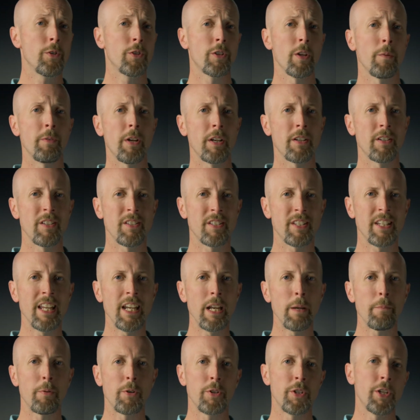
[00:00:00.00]
subject is
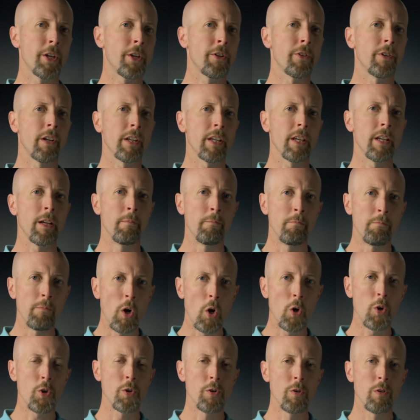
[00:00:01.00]
getting particularly
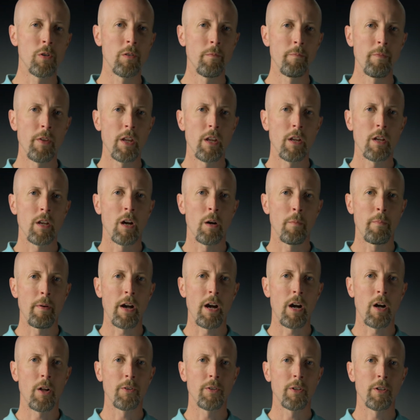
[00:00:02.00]
emotional
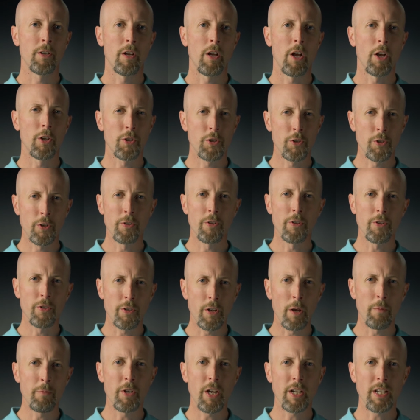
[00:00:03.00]
about a certain
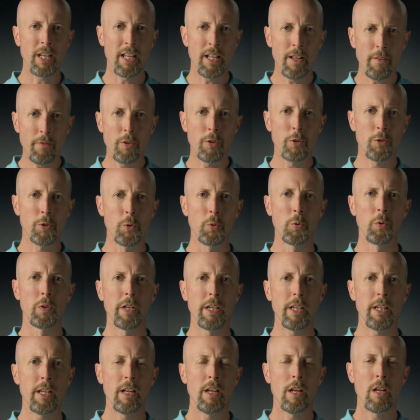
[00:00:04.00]
subject in the
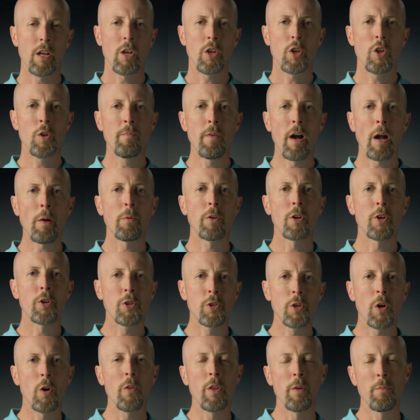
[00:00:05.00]
story, you might want to
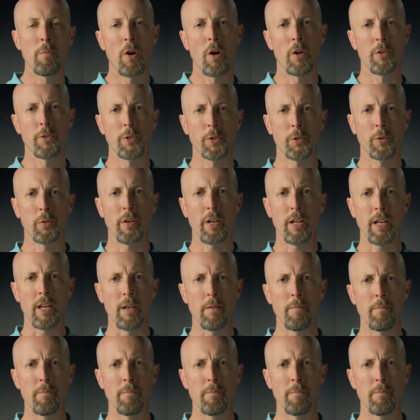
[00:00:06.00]
show them on screen.